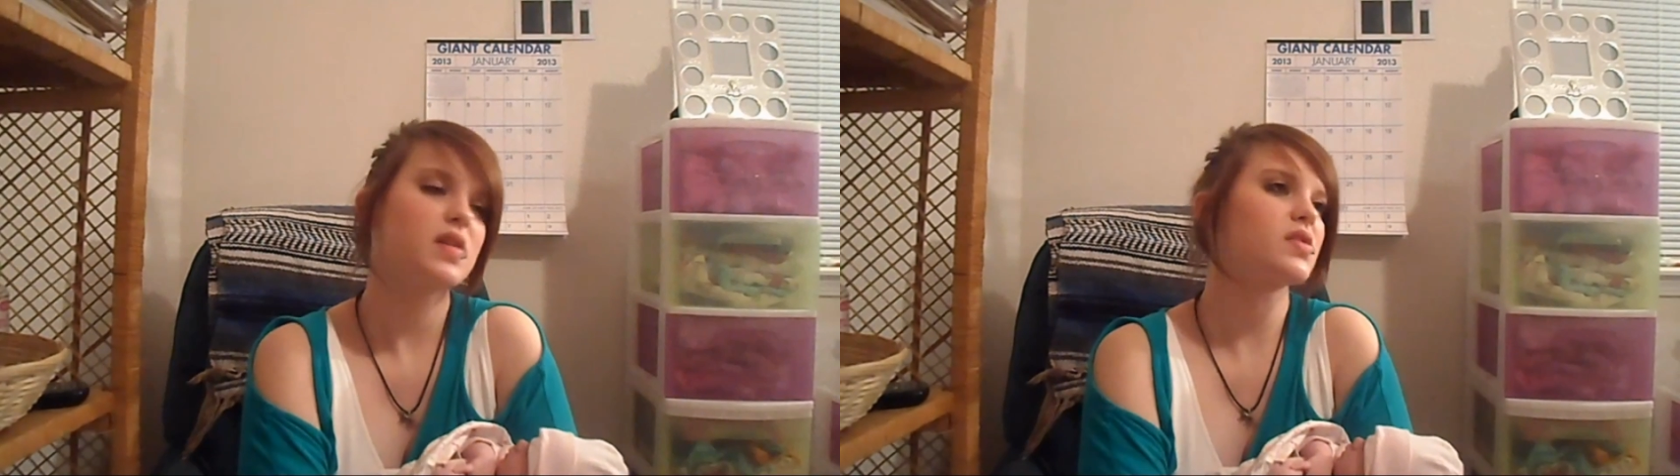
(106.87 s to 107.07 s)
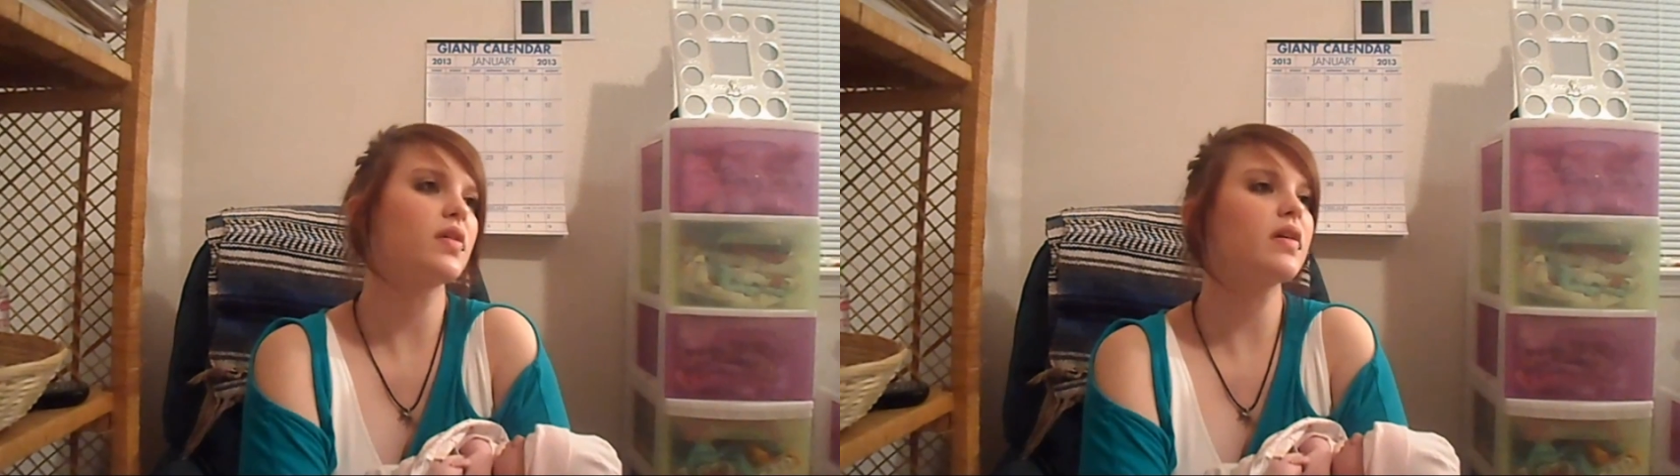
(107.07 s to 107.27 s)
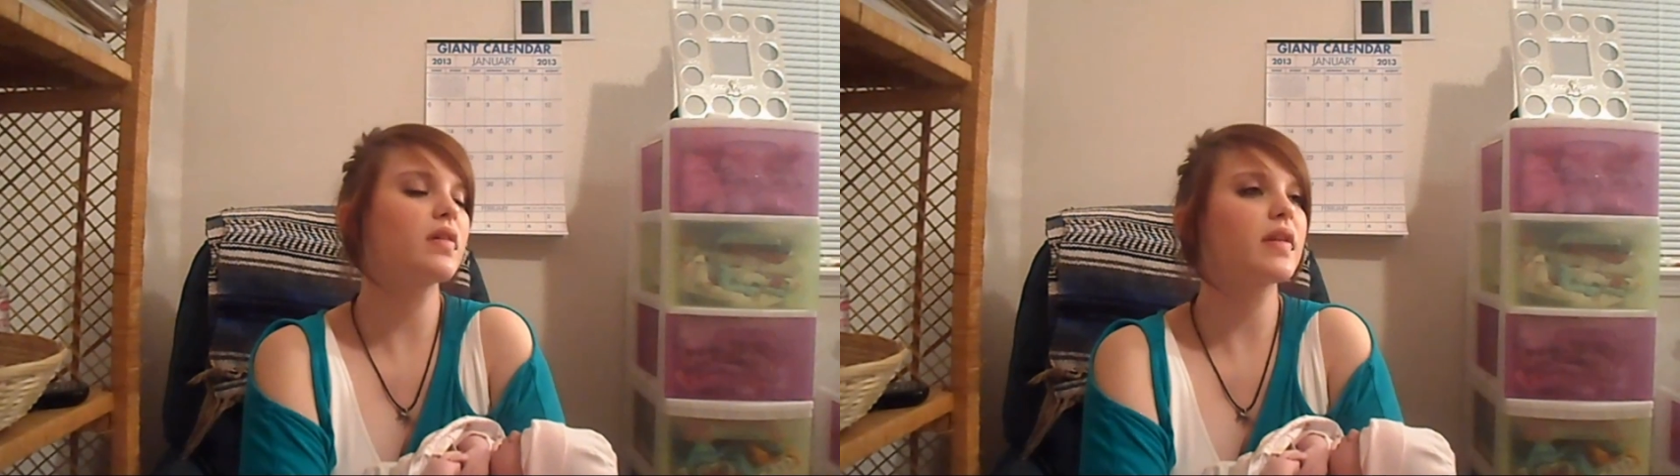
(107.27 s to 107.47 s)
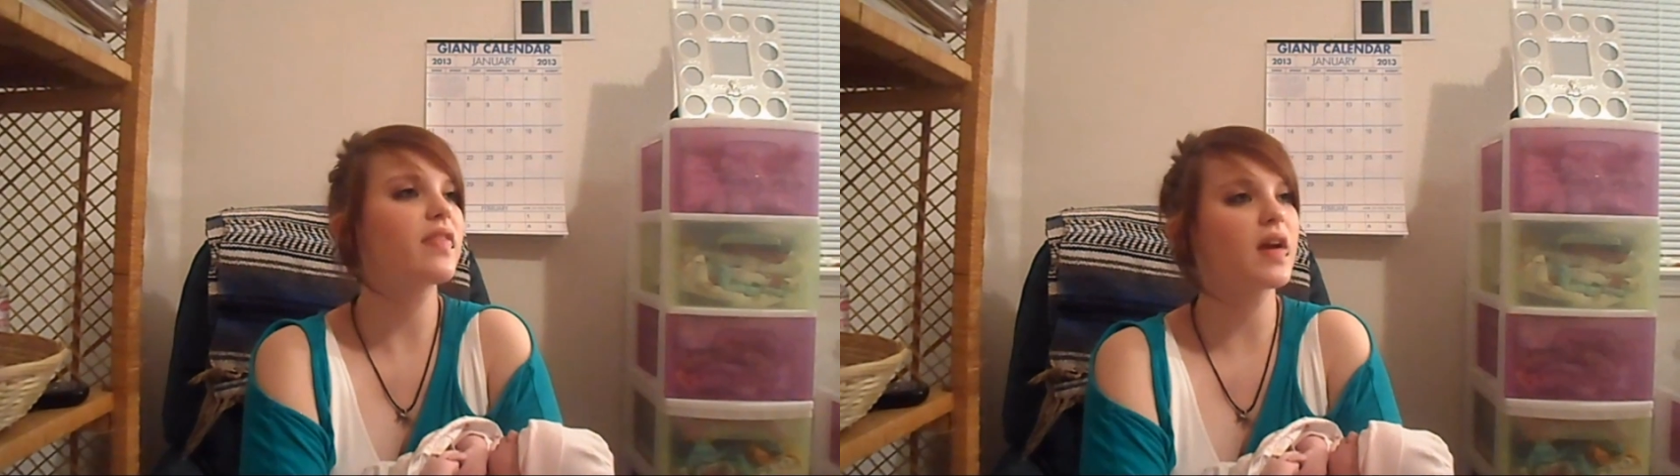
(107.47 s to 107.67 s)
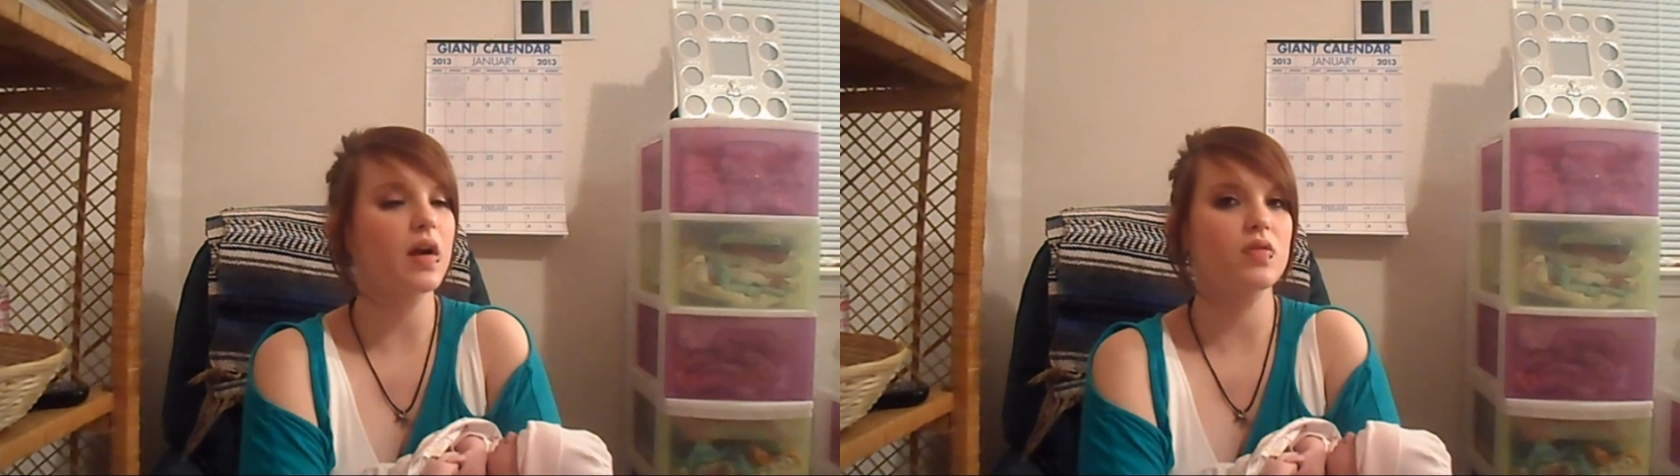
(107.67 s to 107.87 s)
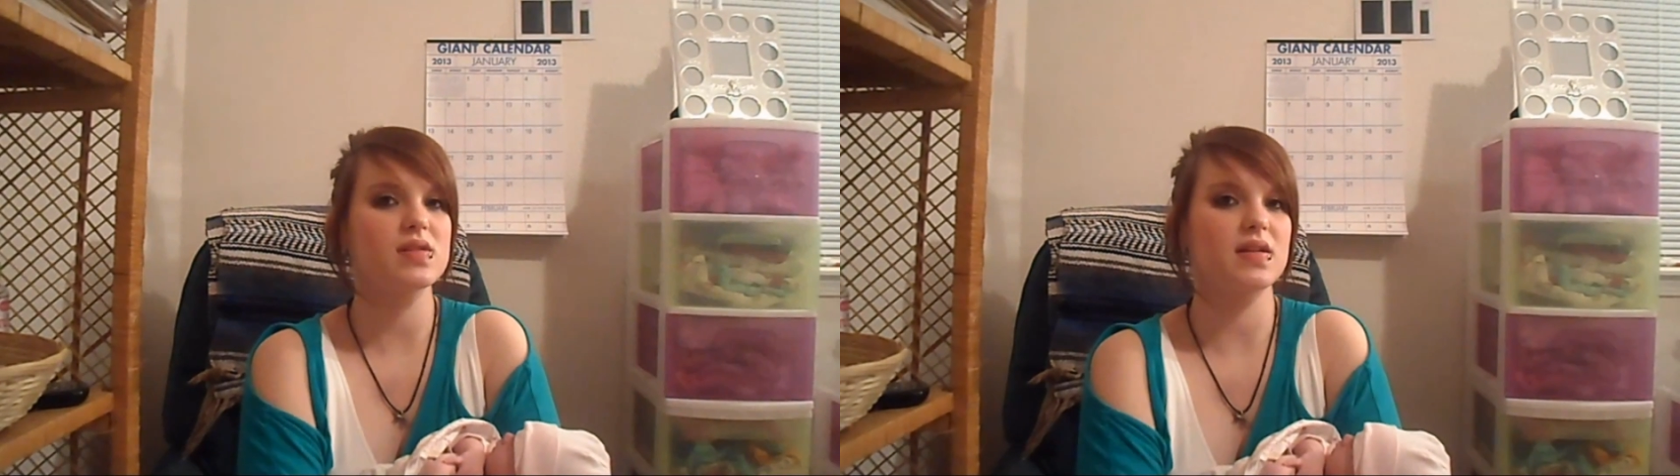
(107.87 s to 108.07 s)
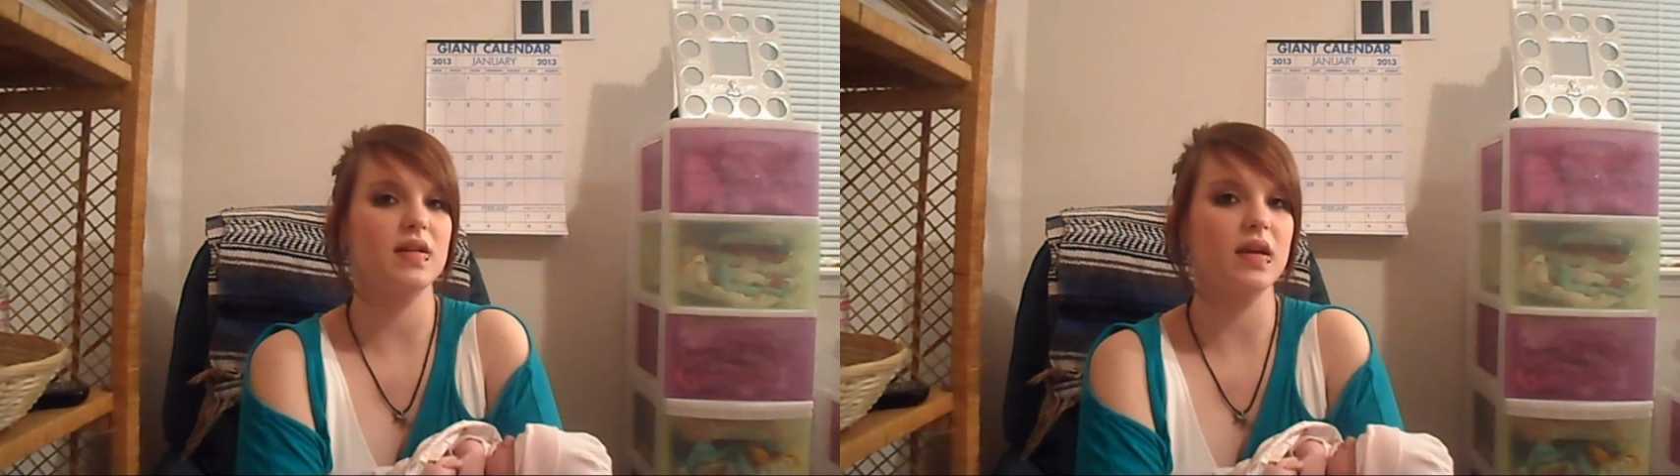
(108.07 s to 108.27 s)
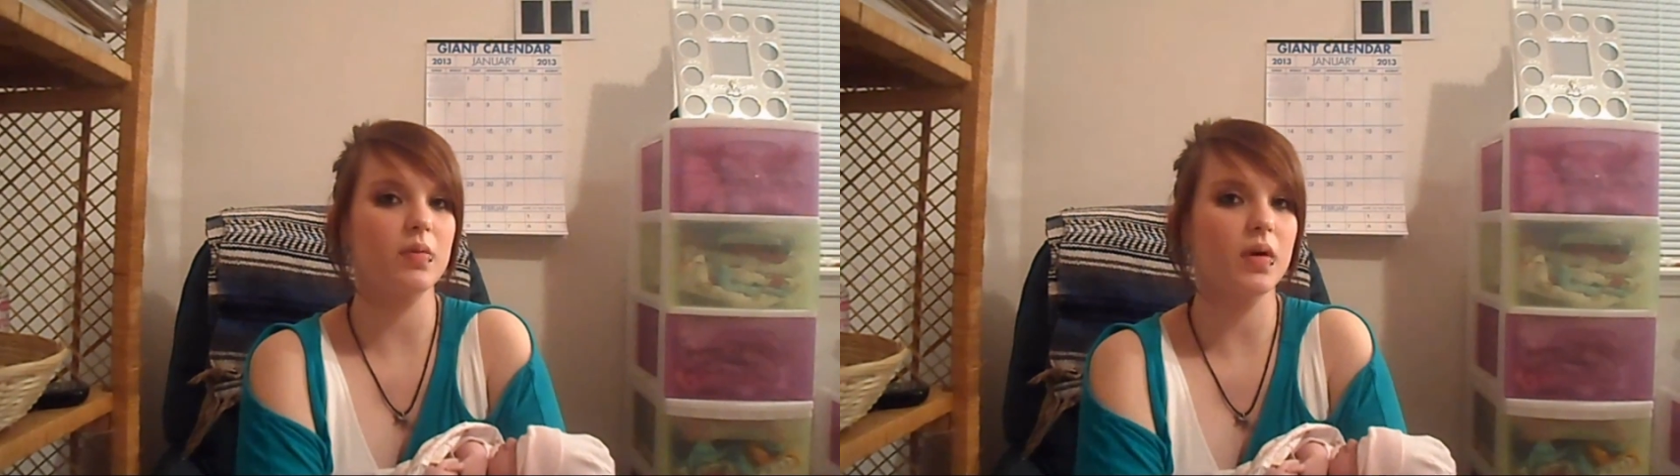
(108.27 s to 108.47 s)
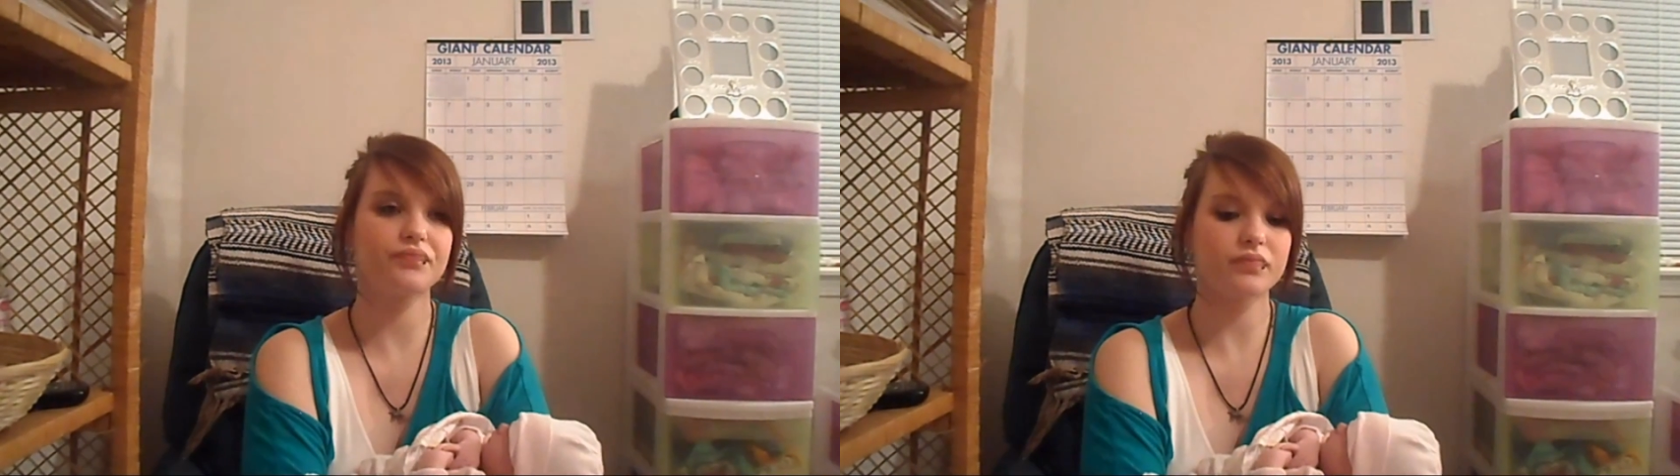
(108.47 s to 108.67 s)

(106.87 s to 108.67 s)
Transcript: so I didn't really think I was in labor.